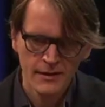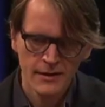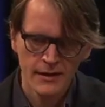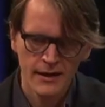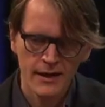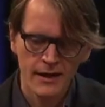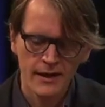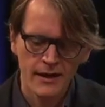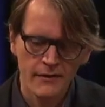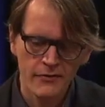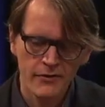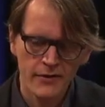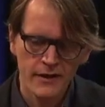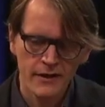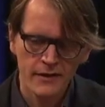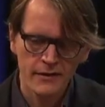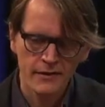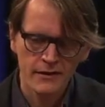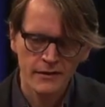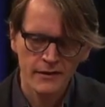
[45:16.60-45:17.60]
Yeah, I
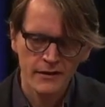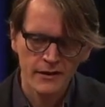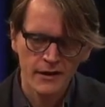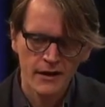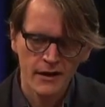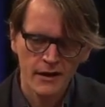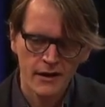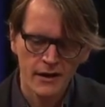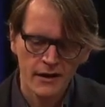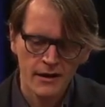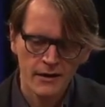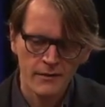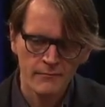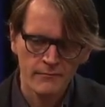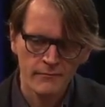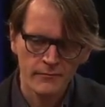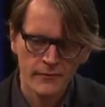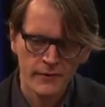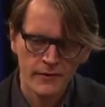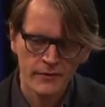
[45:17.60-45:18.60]
think
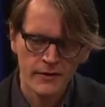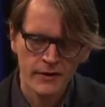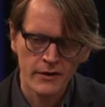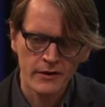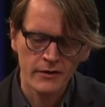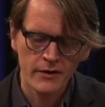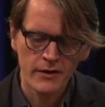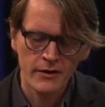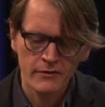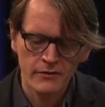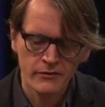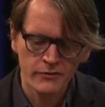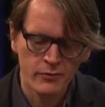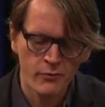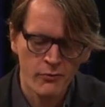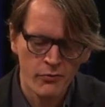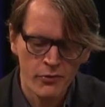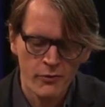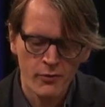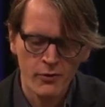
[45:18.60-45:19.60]
um, there, there,
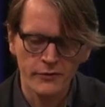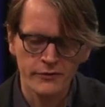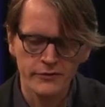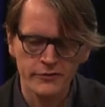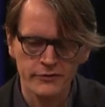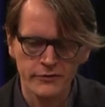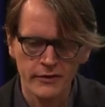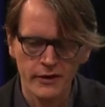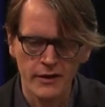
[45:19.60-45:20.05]
two thoughts.